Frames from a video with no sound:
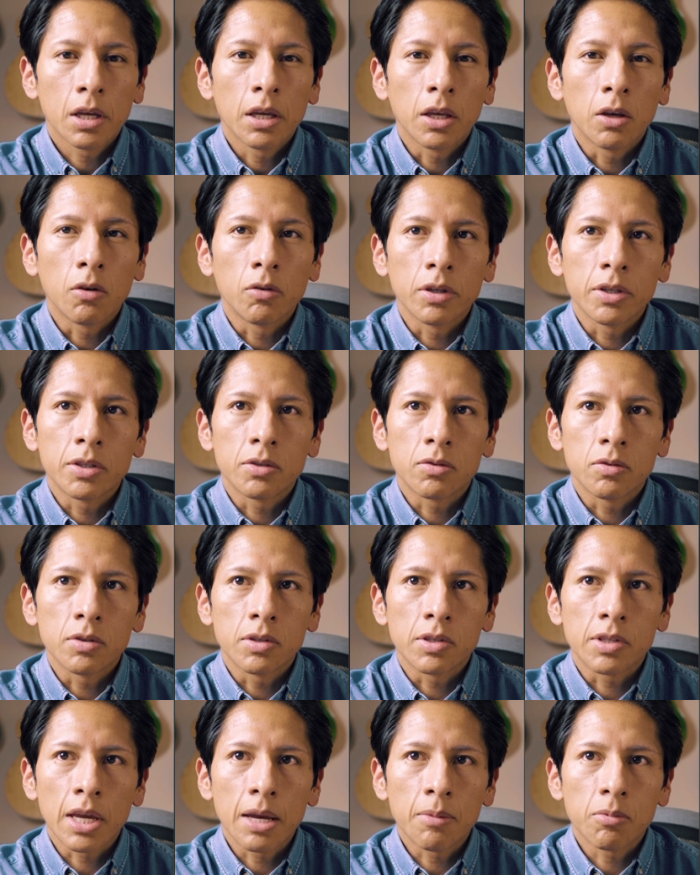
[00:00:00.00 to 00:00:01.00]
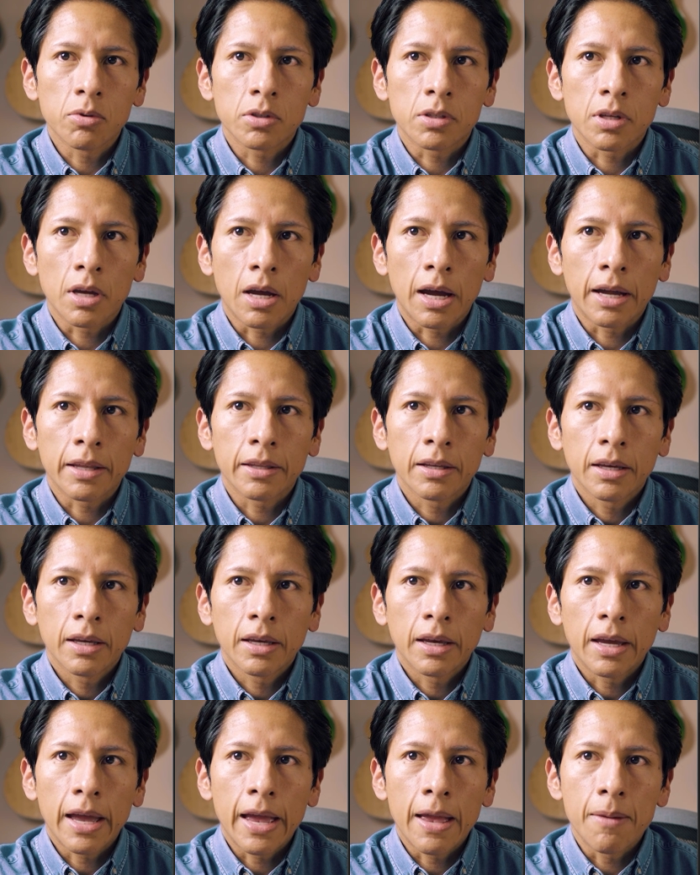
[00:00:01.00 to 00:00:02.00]
you need to disable that
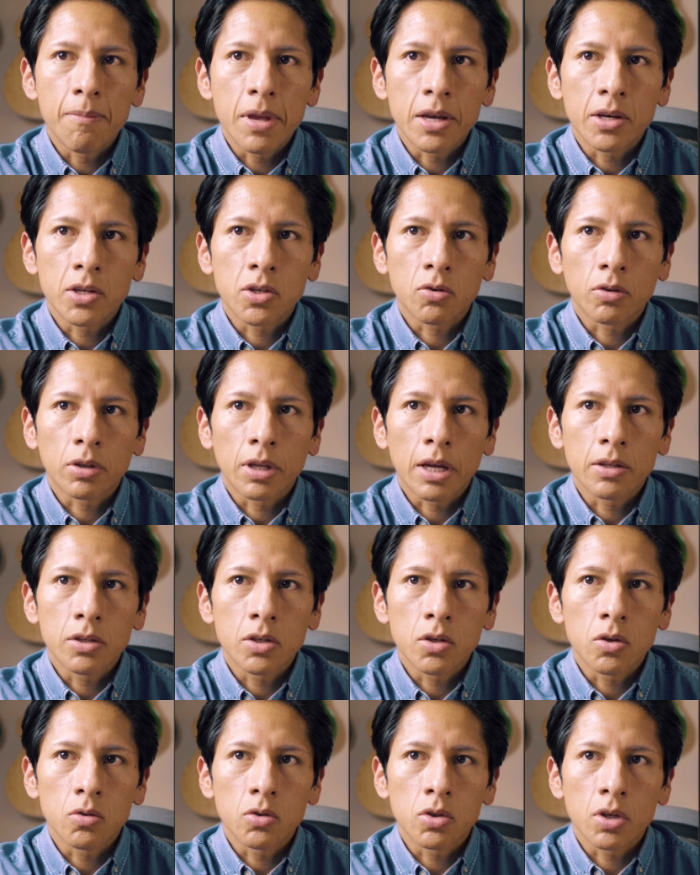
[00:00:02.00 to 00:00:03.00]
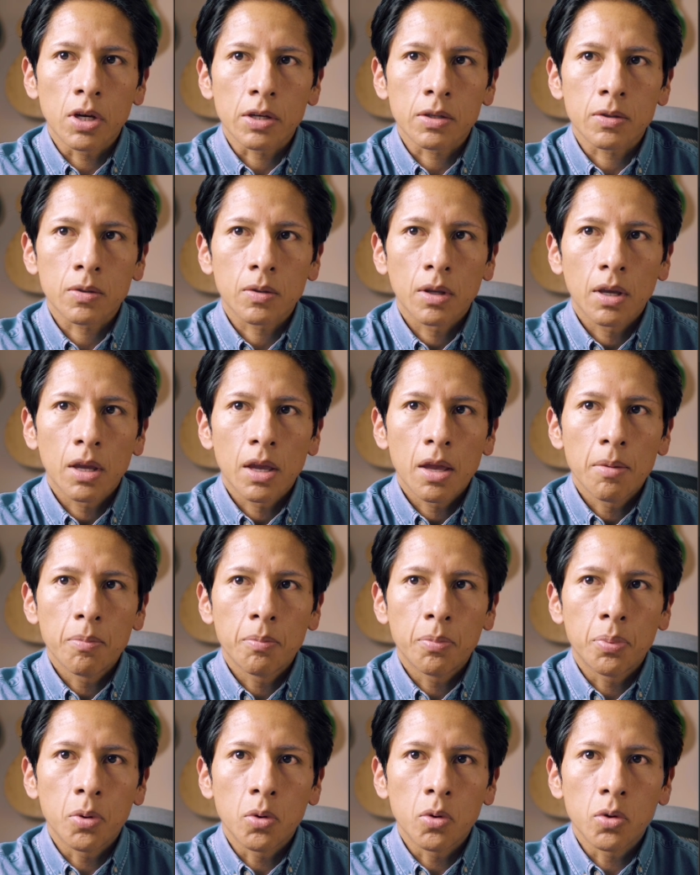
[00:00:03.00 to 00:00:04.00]
and make sure that you just
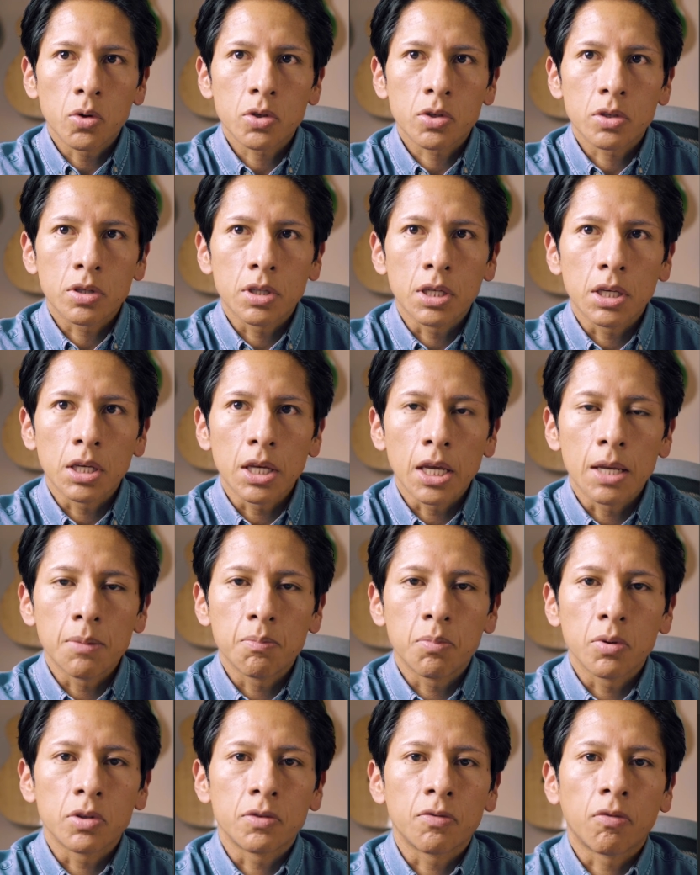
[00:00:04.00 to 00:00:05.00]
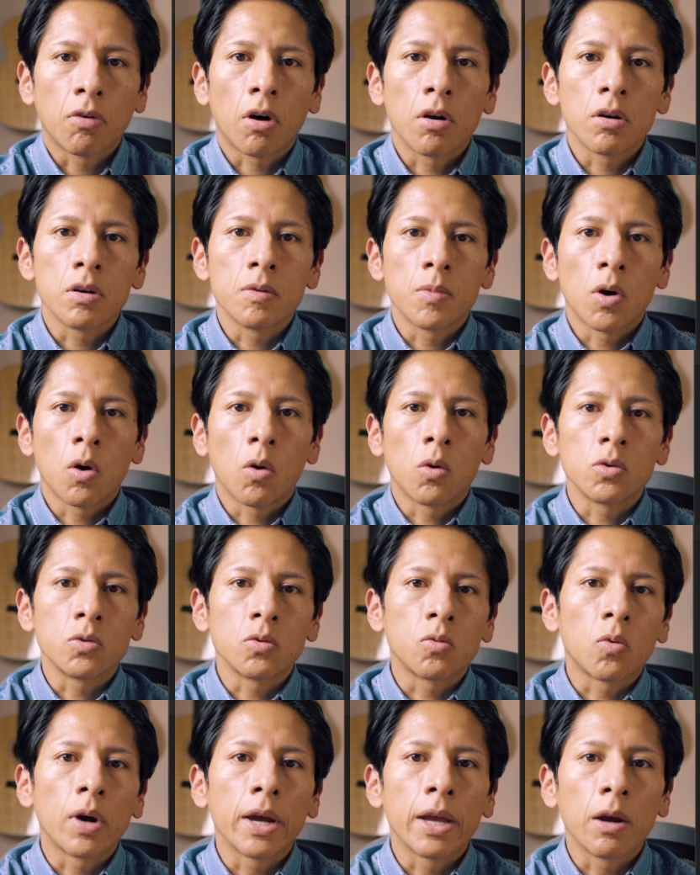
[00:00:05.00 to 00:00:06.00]
push the input volume all the
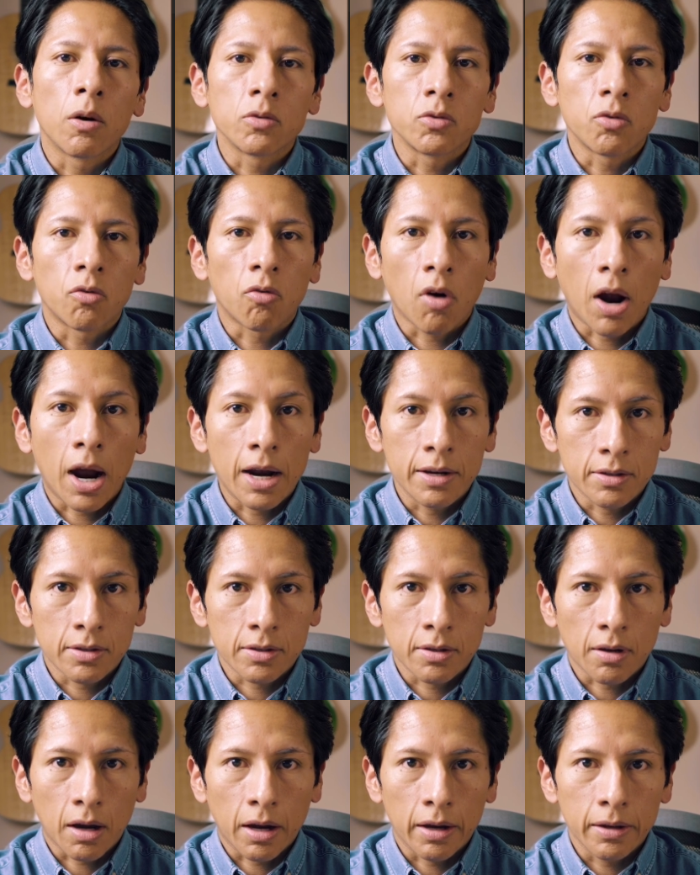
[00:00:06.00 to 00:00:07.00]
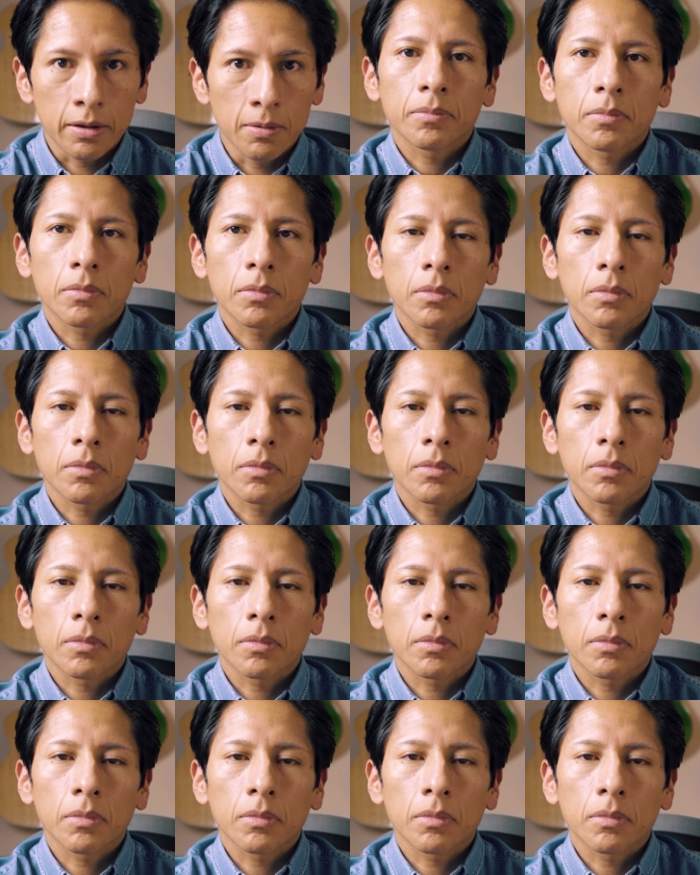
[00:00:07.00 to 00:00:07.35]
way on the right side.